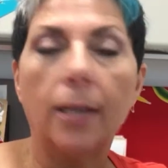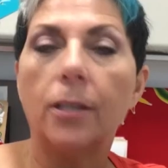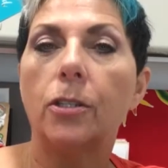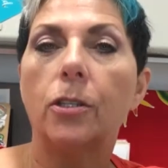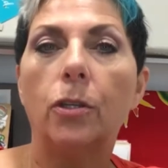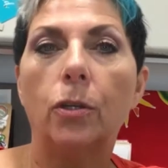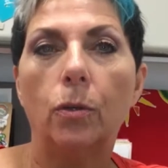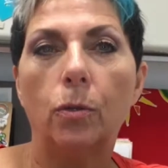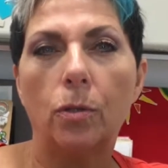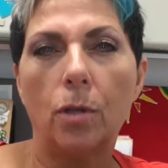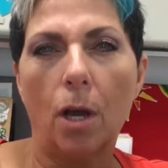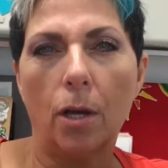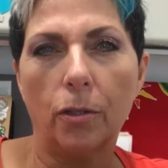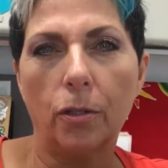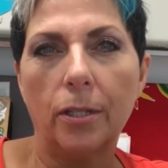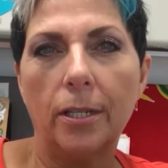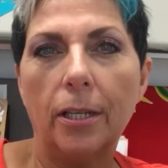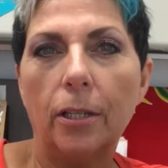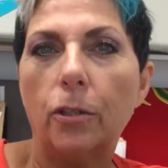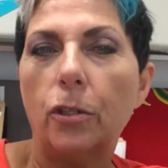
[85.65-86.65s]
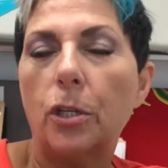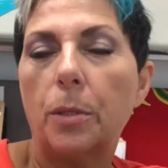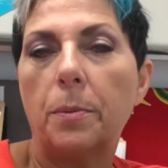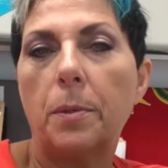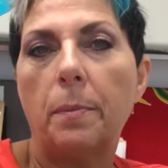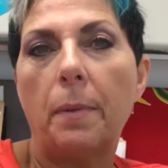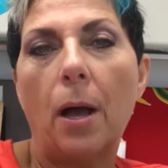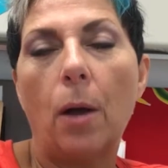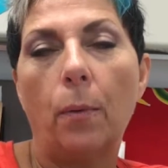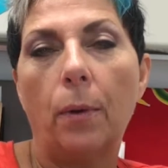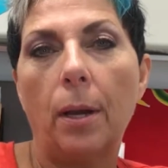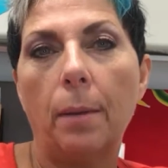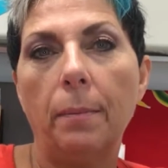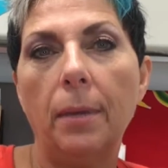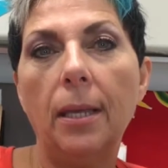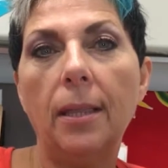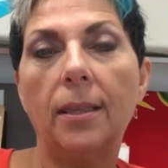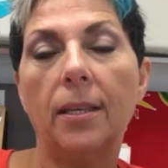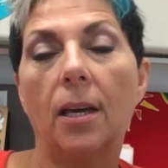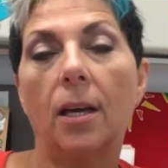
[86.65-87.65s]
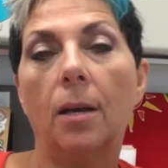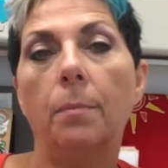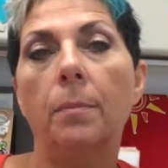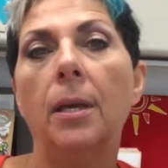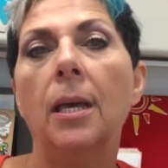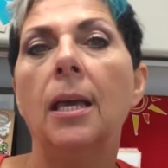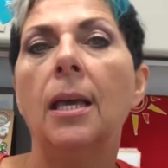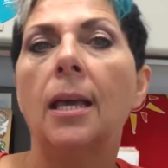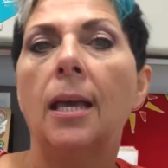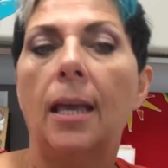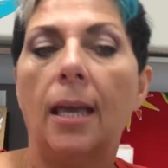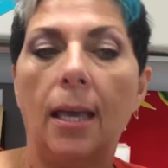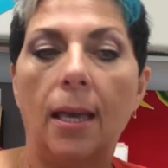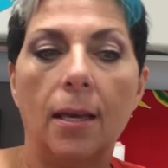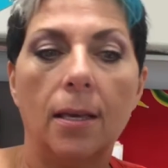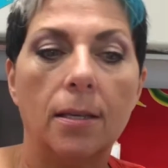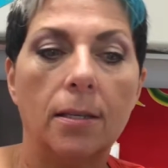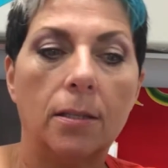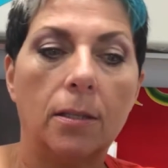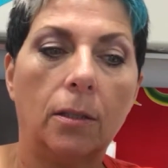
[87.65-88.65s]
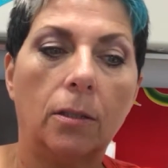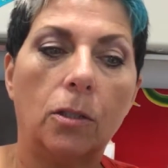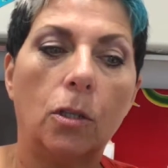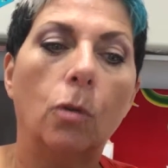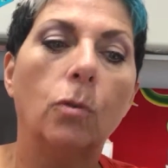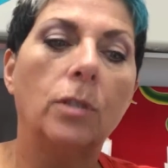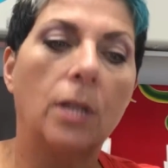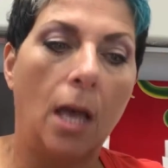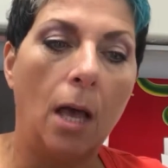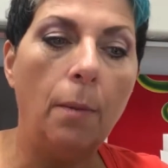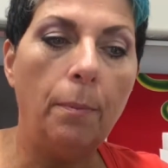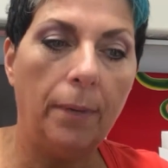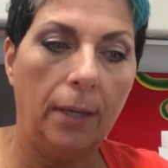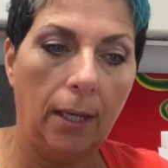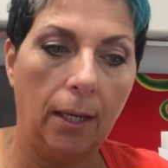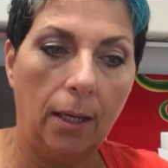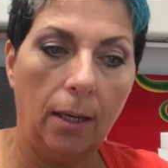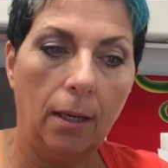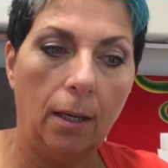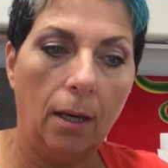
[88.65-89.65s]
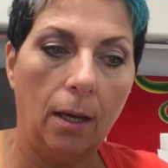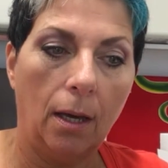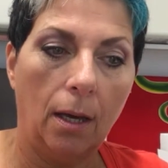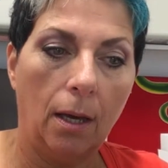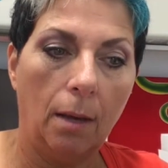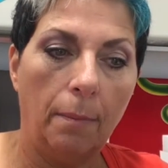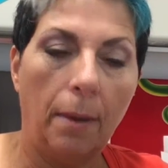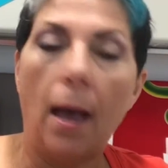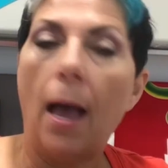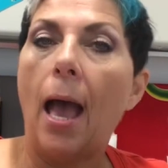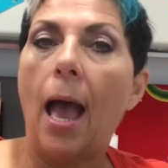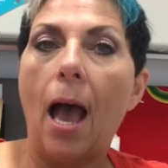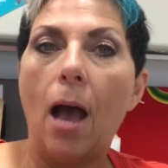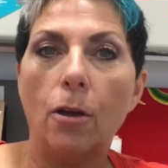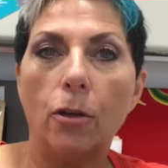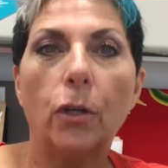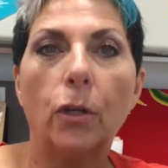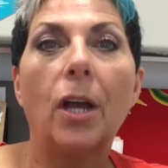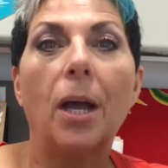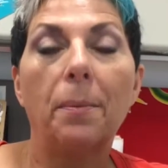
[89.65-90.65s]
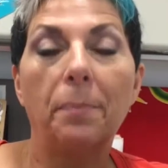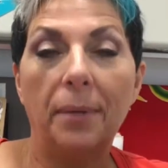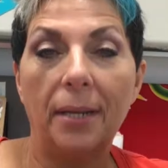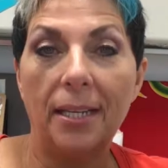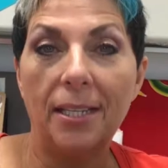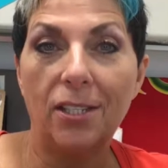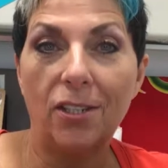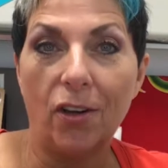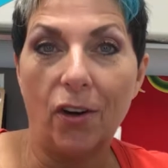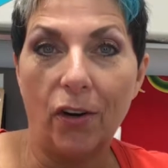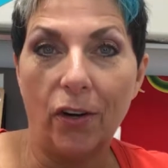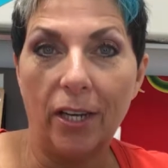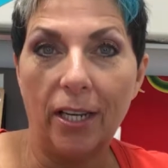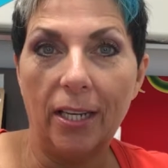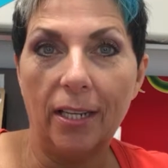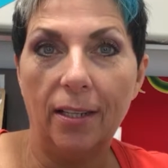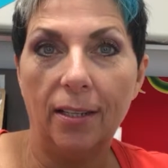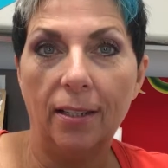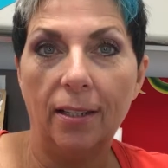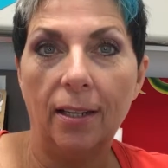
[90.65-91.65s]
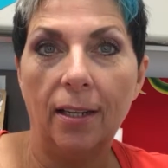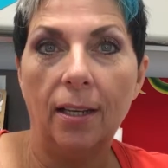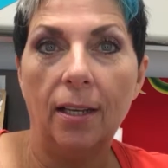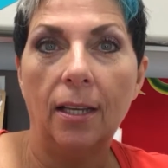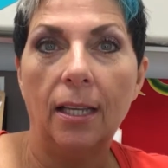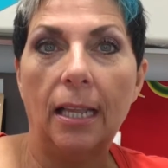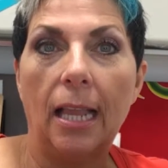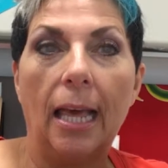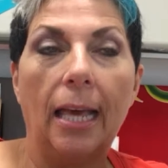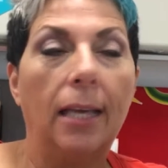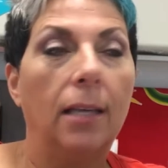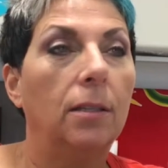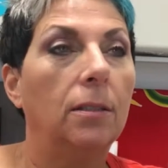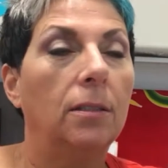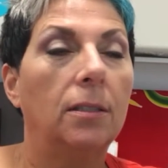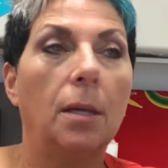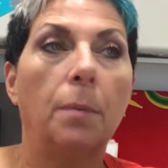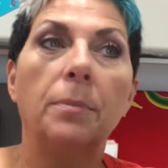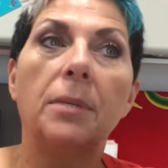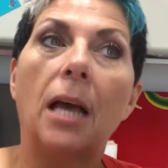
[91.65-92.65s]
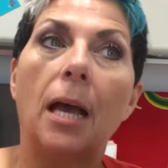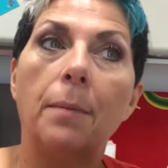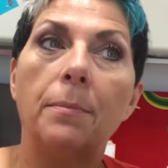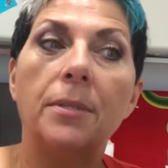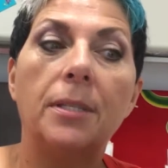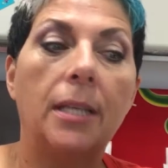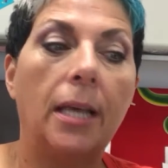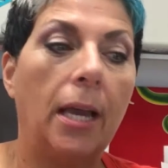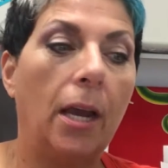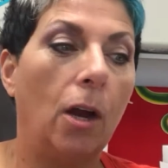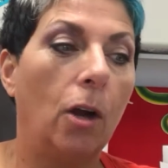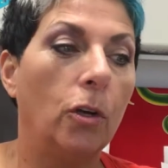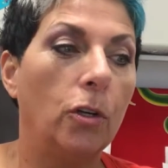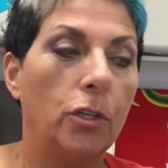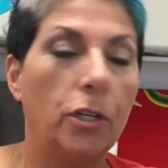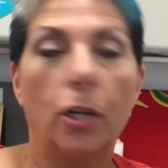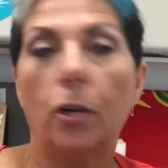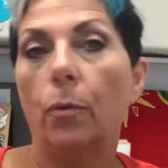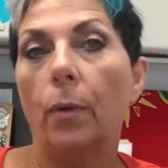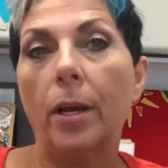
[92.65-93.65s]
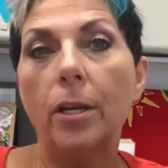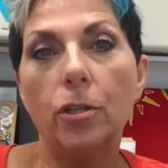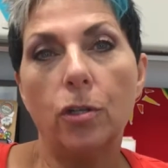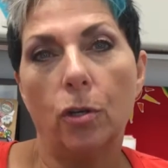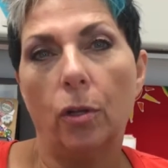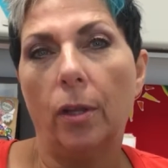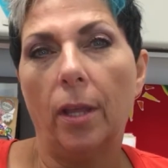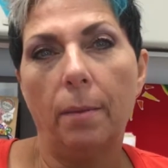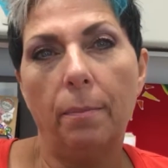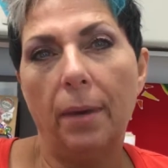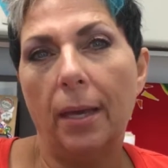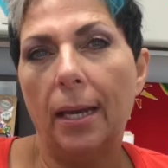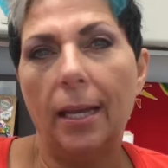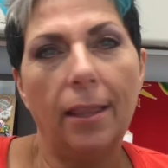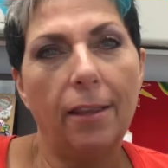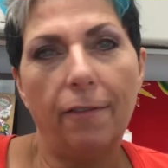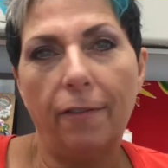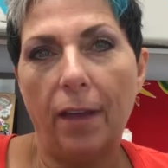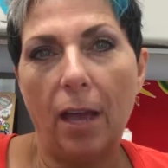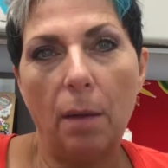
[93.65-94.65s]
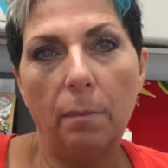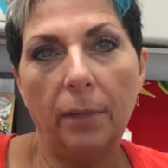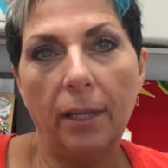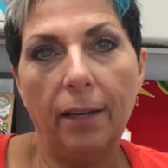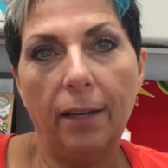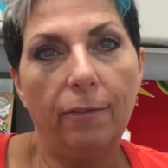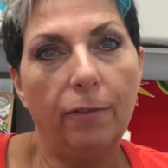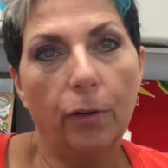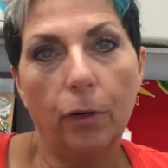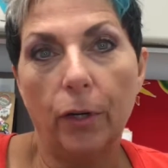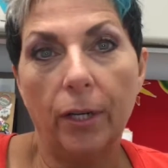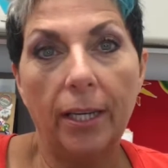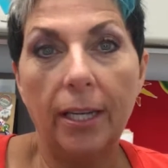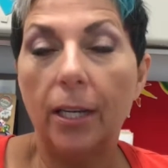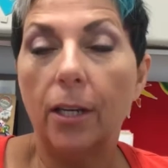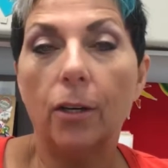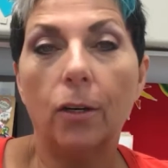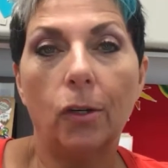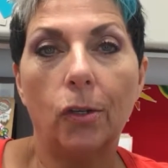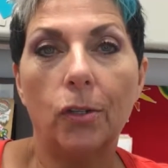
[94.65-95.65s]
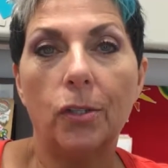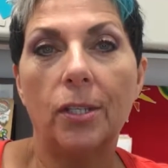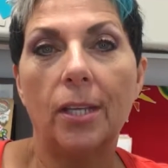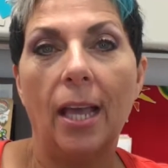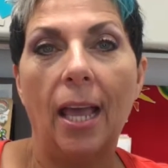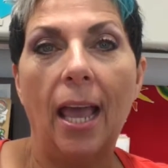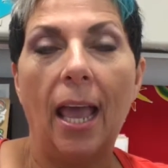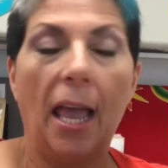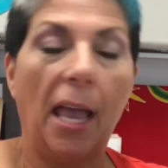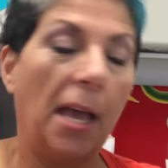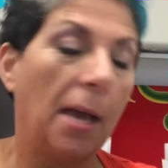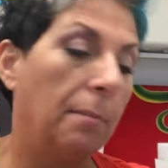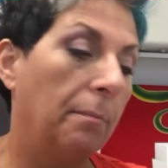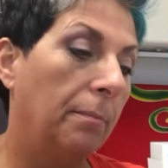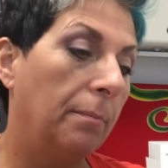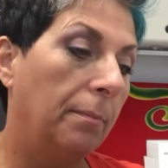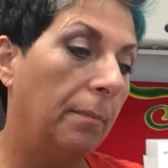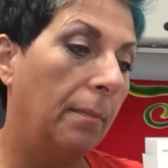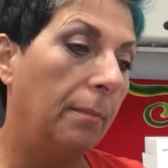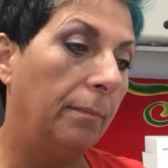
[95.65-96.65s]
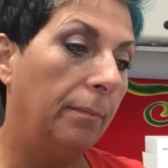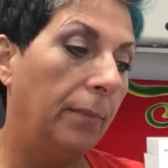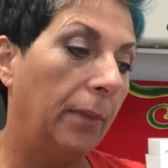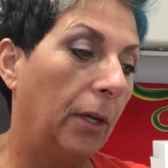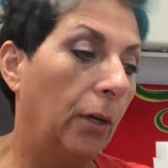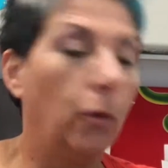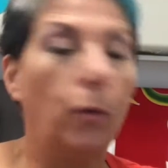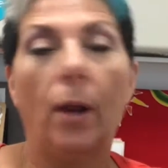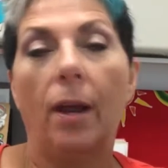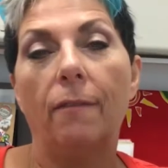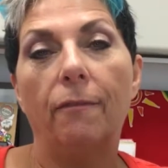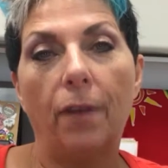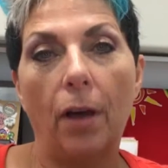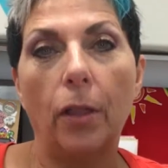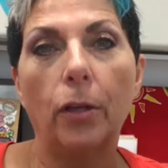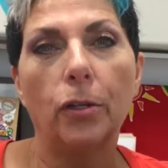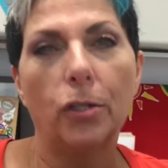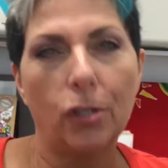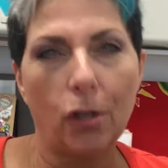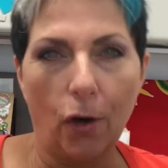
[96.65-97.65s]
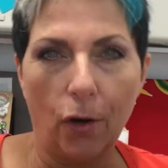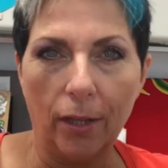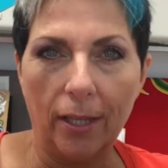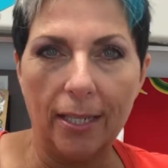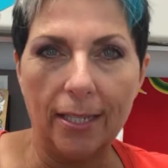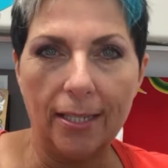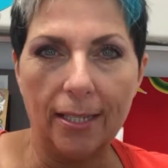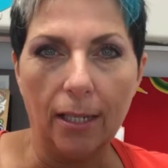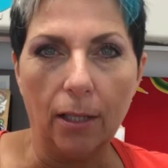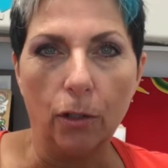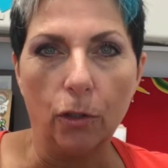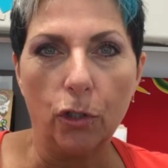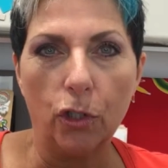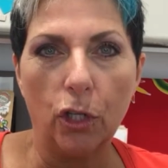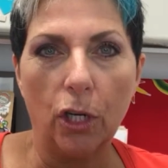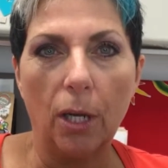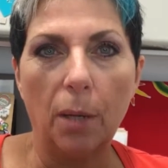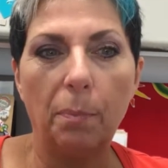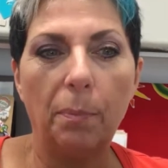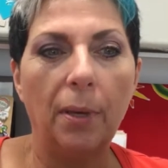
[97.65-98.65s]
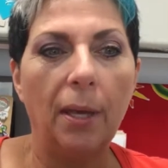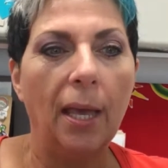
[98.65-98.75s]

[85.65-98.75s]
to talk to dealerships about when I meet them is, so tell me about how your company started. Like sometimes they are generational, they've been in the family for years and their grandfather started this dealership